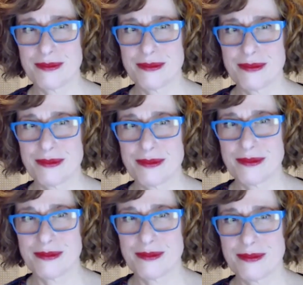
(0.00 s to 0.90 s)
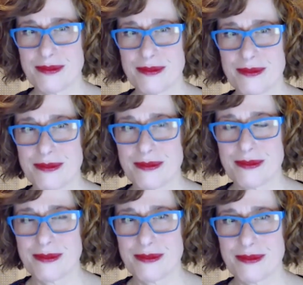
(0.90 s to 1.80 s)
despite our
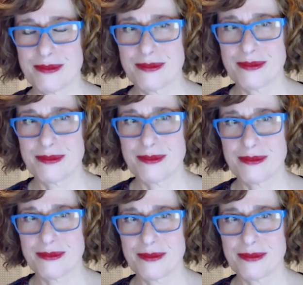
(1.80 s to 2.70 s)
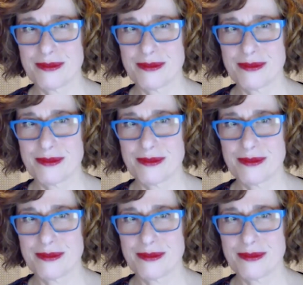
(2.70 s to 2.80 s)
distance, that we're all together.